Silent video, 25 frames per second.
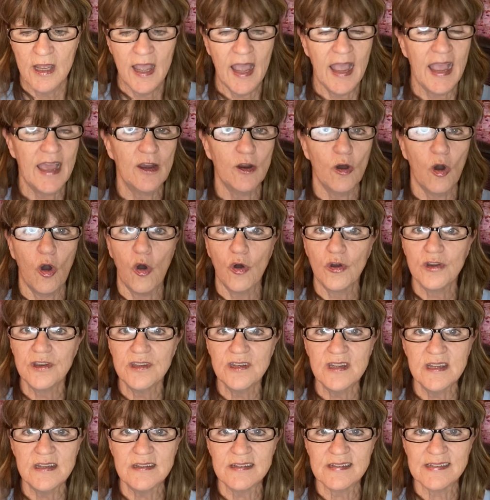And all
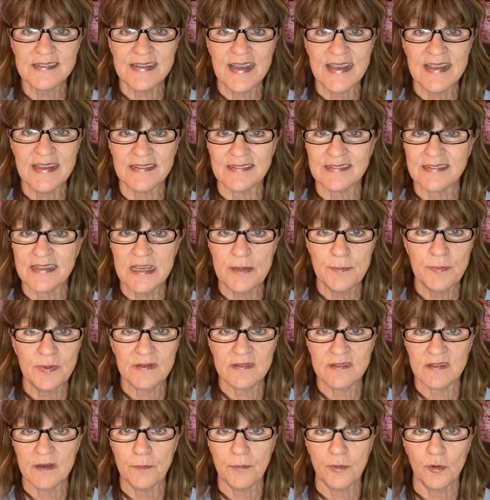you need to say is keep it
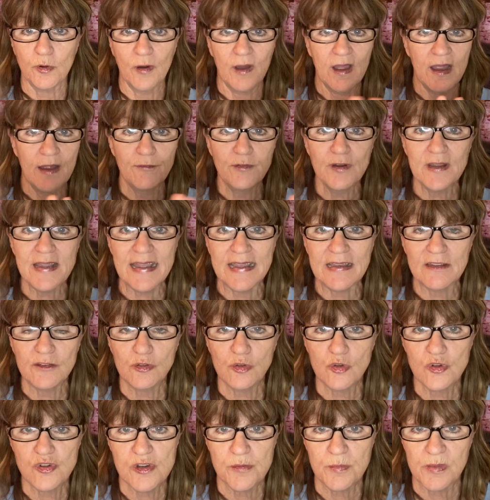simple. Every
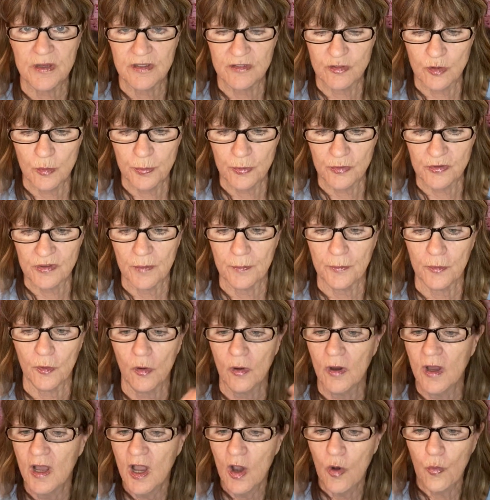answer should be super
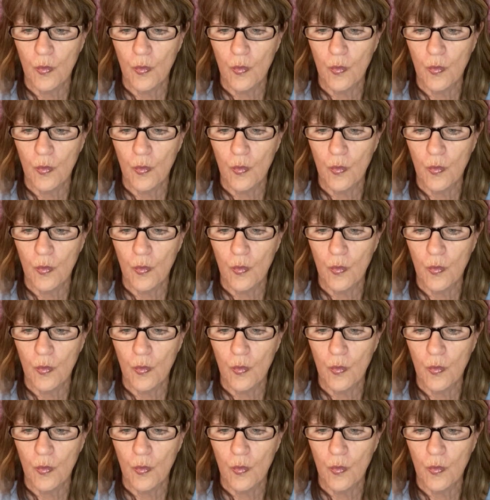simple.